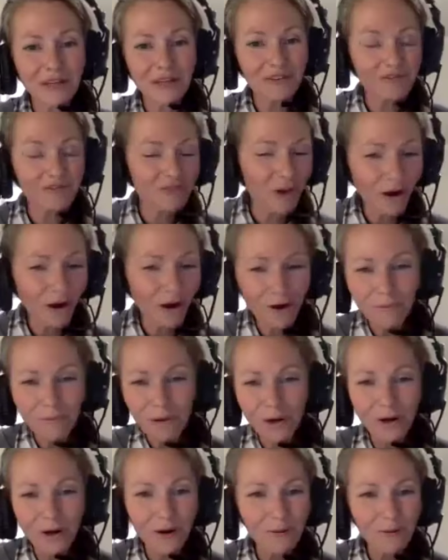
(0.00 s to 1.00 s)
be a
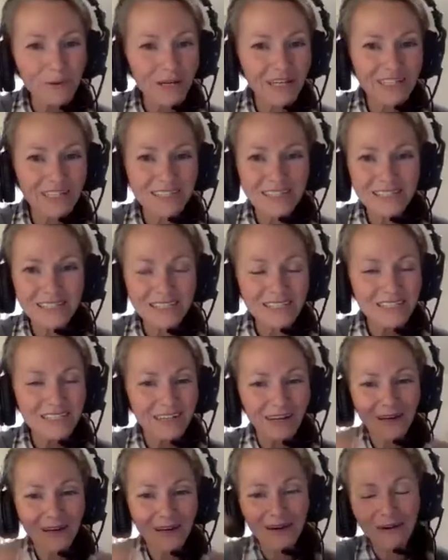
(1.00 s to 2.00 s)
farmer because it
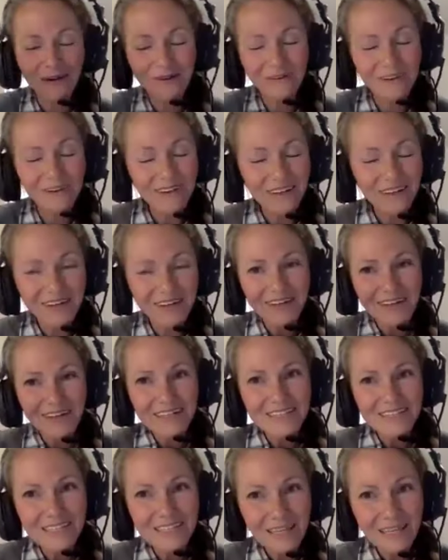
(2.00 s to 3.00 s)

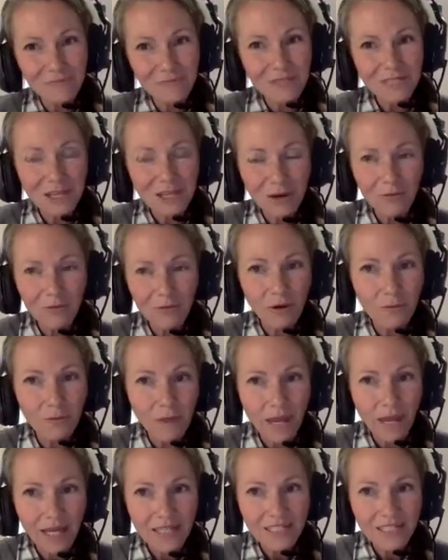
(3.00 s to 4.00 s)
seems so
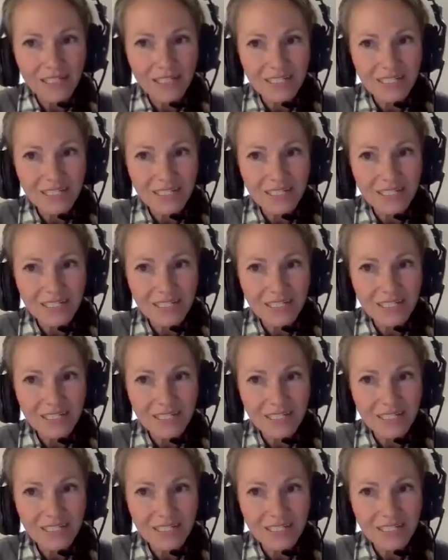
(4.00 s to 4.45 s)
romantic.